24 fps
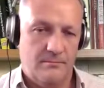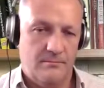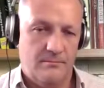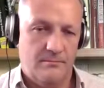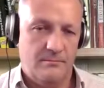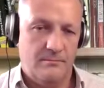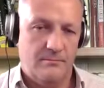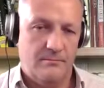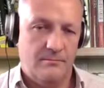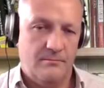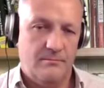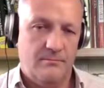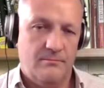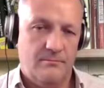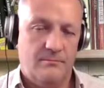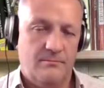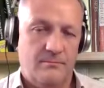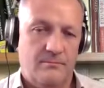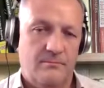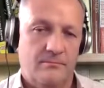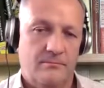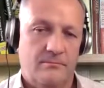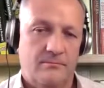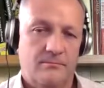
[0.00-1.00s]

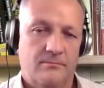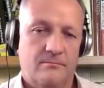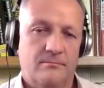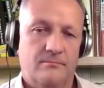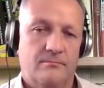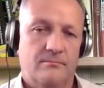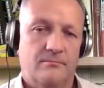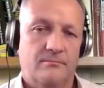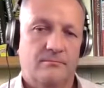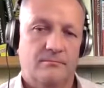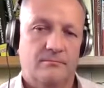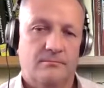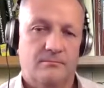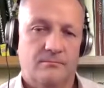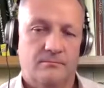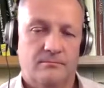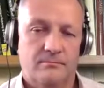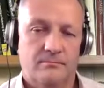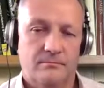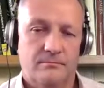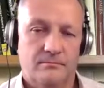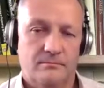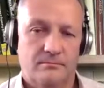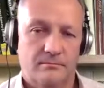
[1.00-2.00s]

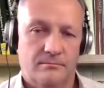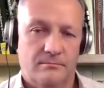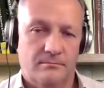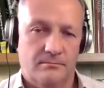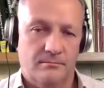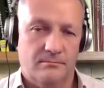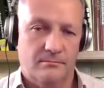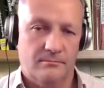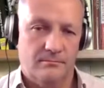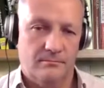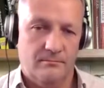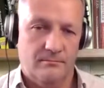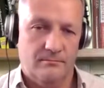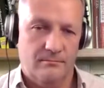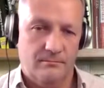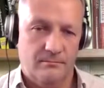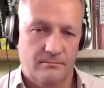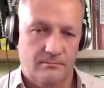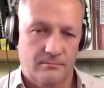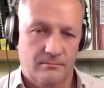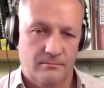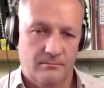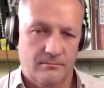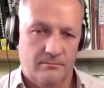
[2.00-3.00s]

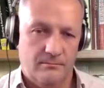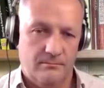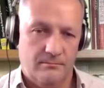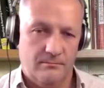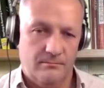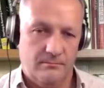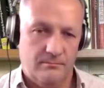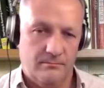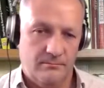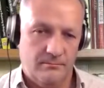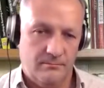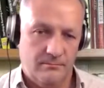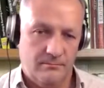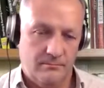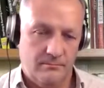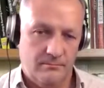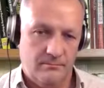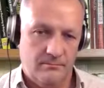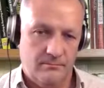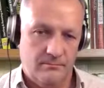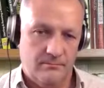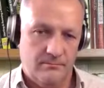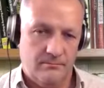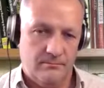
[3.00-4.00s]

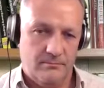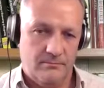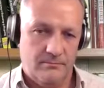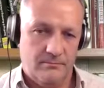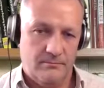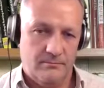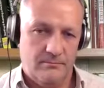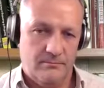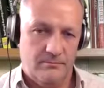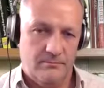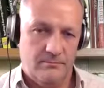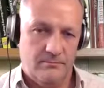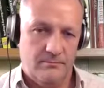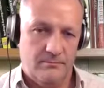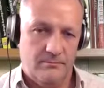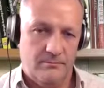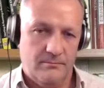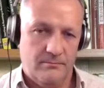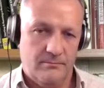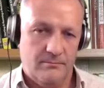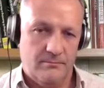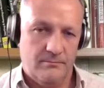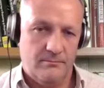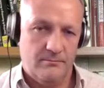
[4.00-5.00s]

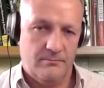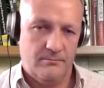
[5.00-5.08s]
No words are spoken by the person on screen.